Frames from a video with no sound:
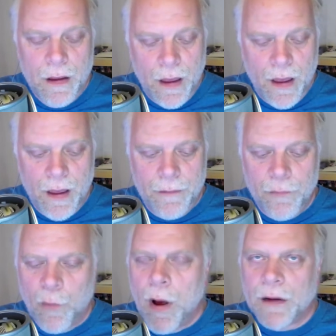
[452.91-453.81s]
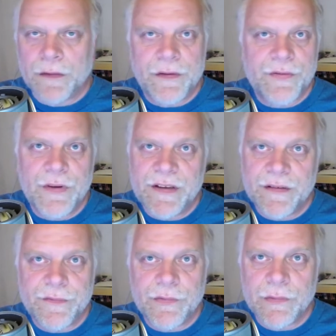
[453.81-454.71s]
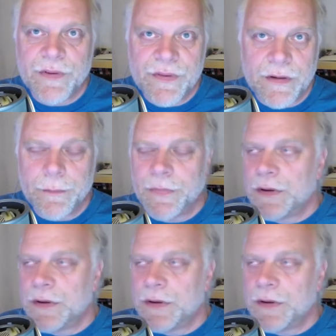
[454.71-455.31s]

walked the streets of Jerusalem.